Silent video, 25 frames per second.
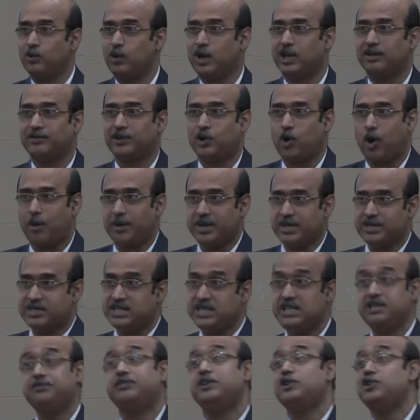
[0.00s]
in one of the
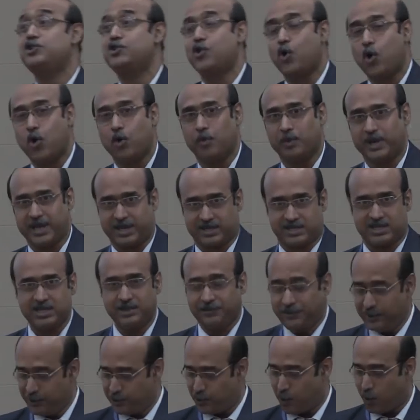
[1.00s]
comments, even Rome, yes,
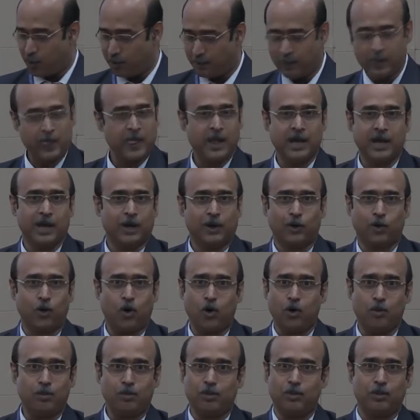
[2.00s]
even Rome.
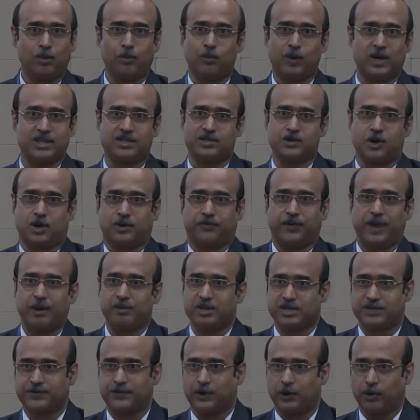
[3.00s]
Rome was not
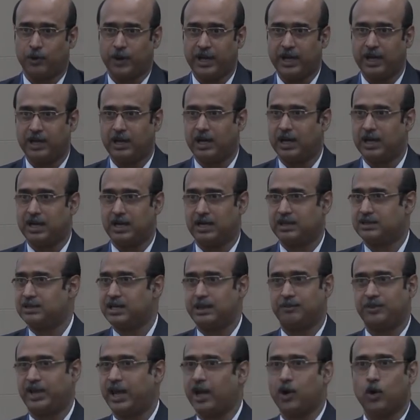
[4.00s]
famous for doing uh,
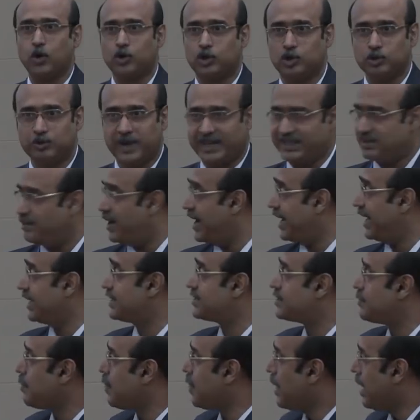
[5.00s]
something good to
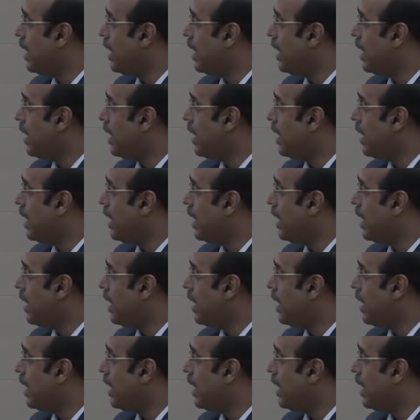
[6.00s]
mathematics.